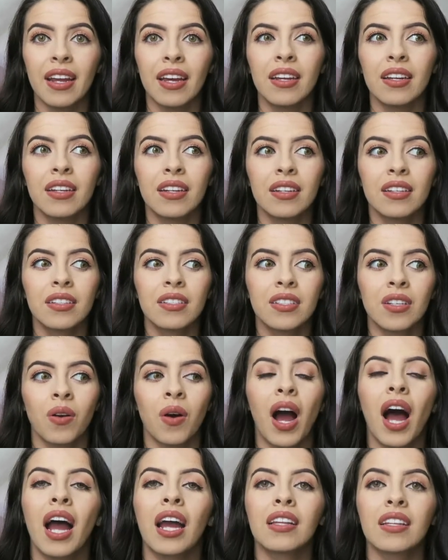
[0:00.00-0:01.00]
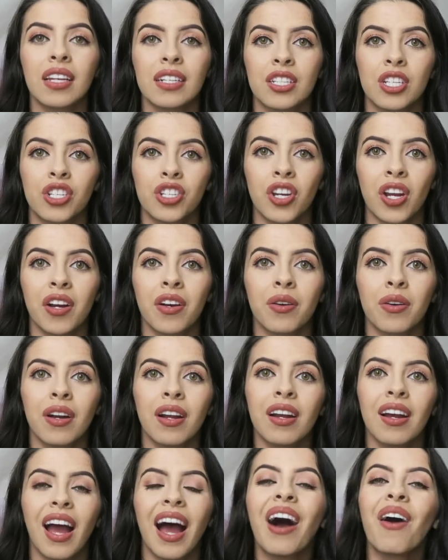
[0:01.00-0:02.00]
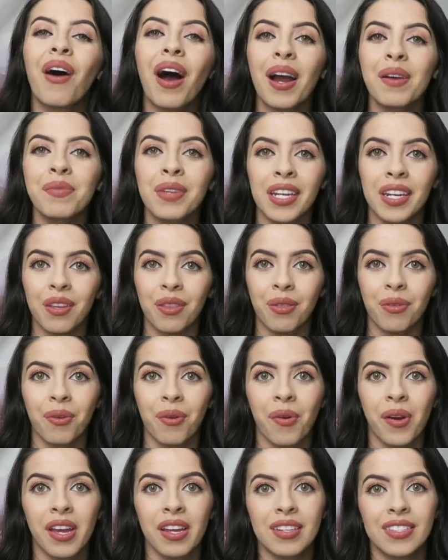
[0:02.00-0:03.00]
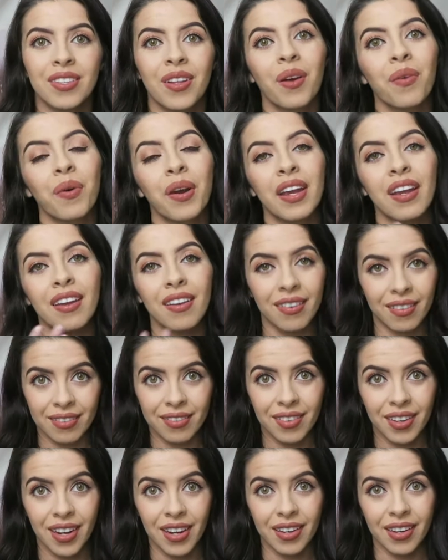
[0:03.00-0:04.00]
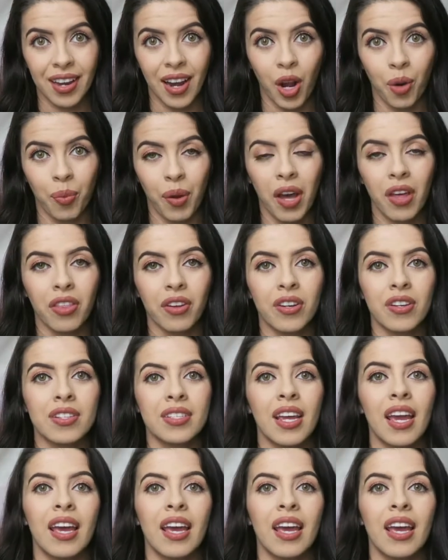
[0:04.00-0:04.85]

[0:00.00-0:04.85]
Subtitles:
And so I like to share how I'm getting through it, so that way it can help others.